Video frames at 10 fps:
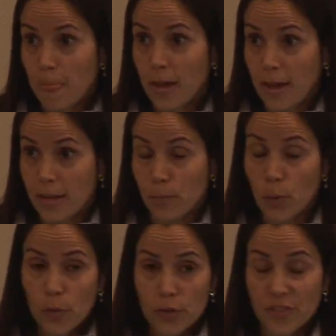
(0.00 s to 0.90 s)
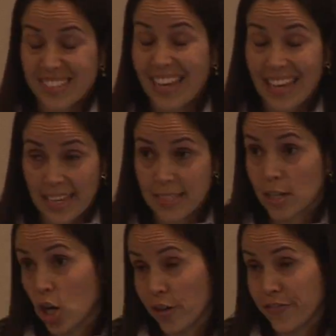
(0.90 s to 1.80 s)
And both of us
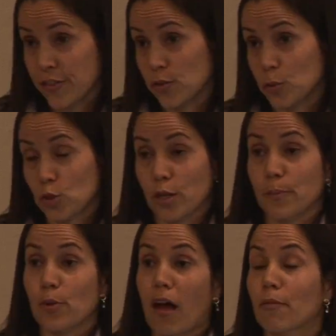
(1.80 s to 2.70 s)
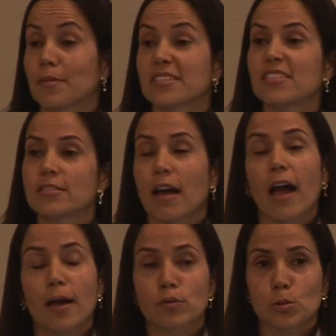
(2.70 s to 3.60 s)
hate coffee, so it's not a problem. My sister
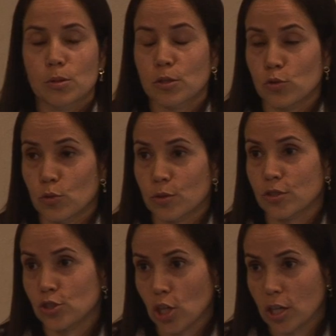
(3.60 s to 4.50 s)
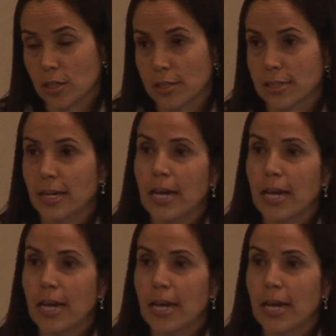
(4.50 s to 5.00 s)
absolutely adores chocolate.